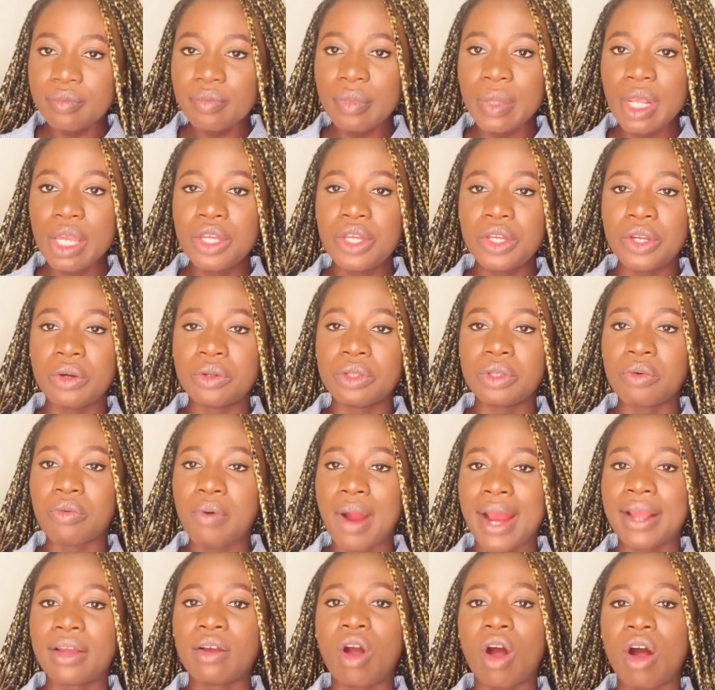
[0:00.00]
the
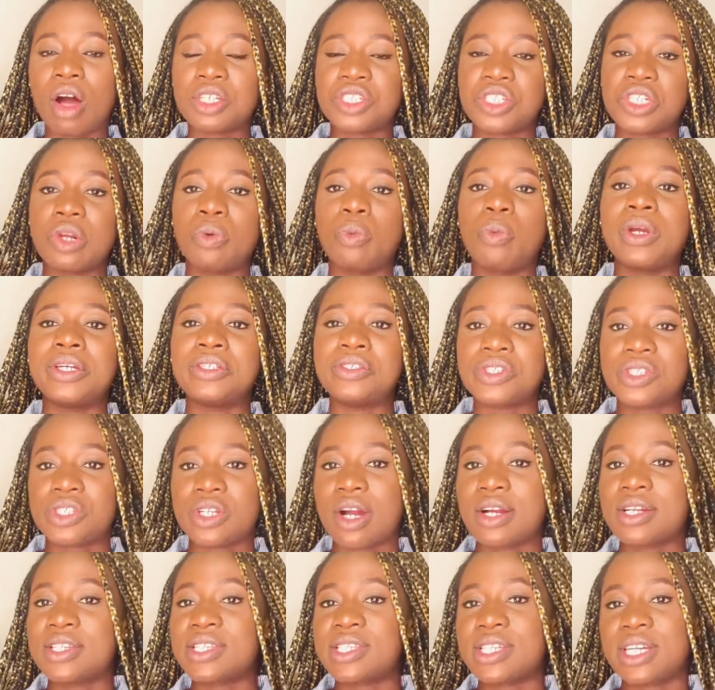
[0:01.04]
right caution when you
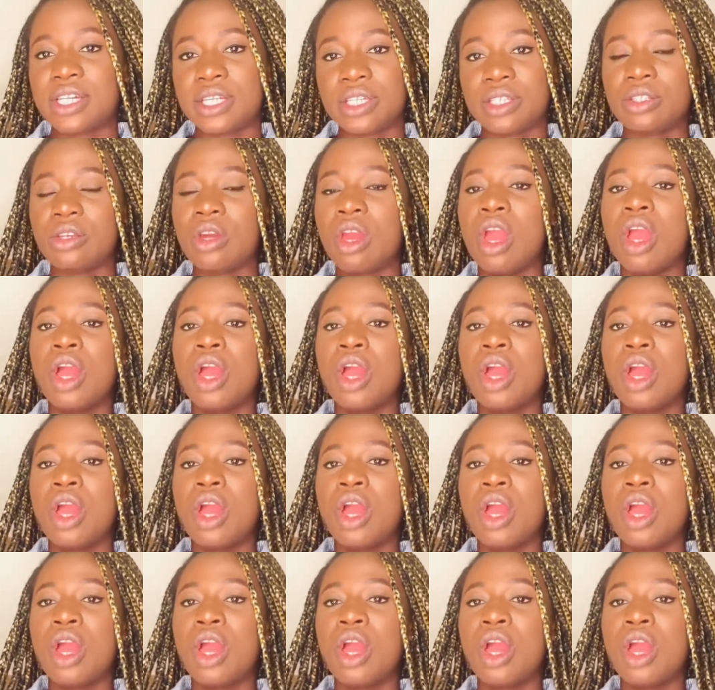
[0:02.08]
start seeing